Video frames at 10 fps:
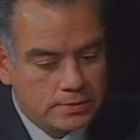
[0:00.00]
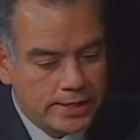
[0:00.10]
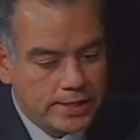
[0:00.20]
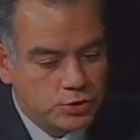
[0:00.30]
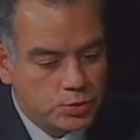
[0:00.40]

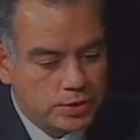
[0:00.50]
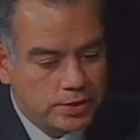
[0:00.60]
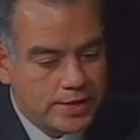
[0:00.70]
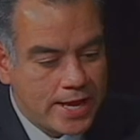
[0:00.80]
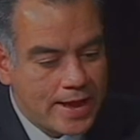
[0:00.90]
making sure
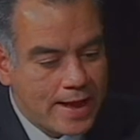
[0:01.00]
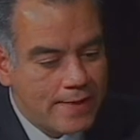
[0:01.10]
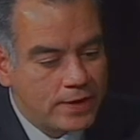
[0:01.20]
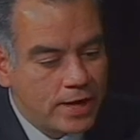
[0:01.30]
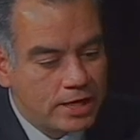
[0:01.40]
that they had
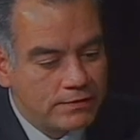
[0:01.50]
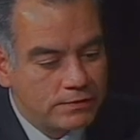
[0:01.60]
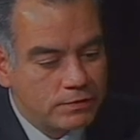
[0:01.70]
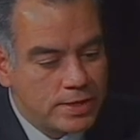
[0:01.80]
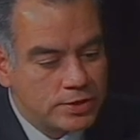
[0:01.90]
the kind of
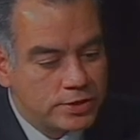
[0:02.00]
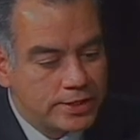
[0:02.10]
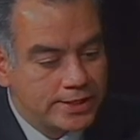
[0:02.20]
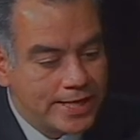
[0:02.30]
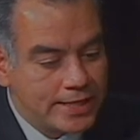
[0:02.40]
information
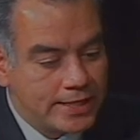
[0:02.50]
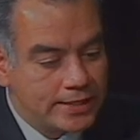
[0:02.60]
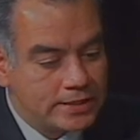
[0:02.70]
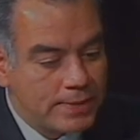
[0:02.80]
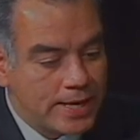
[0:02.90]
that mm -hmm. they mm-hmm.
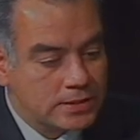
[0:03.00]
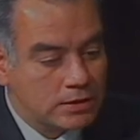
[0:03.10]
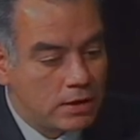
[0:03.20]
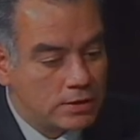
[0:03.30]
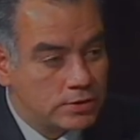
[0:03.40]
needed to pass
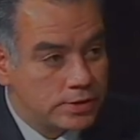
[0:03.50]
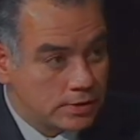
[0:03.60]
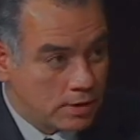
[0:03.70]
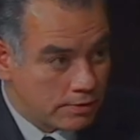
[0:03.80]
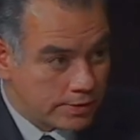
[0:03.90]
along to their
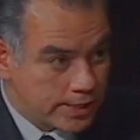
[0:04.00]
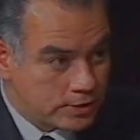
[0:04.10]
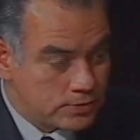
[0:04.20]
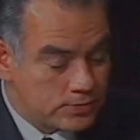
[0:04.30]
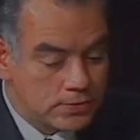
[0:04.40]

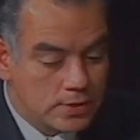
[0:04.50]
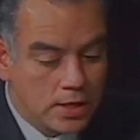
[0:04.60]
congregations.